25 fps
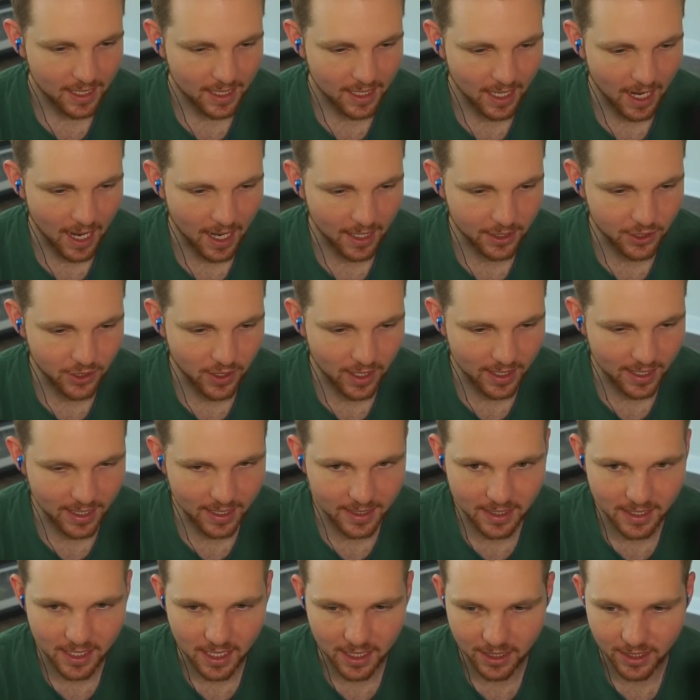Got to try to get
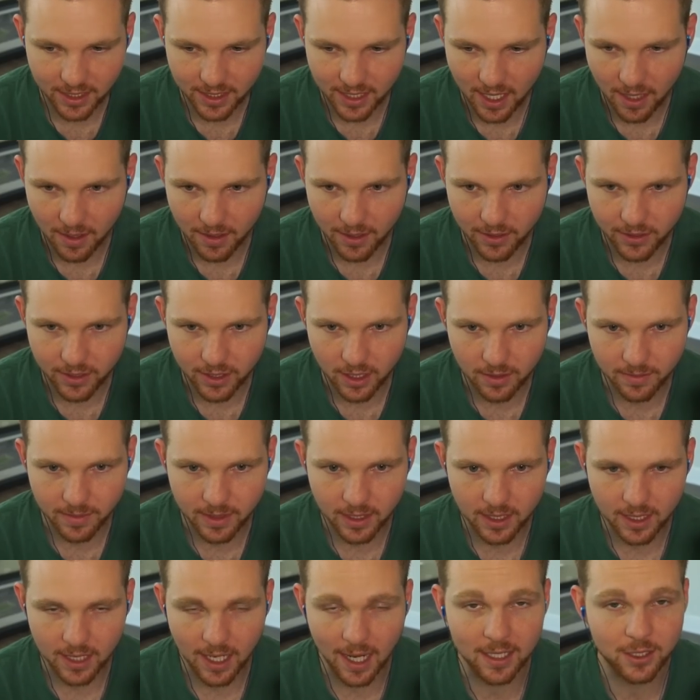Stingy down here,
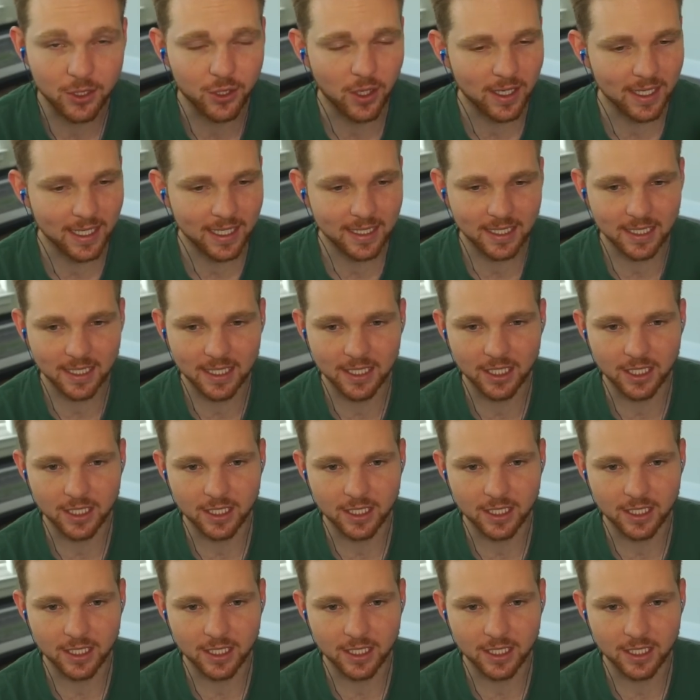gentlemen. Got to try to get Stingy.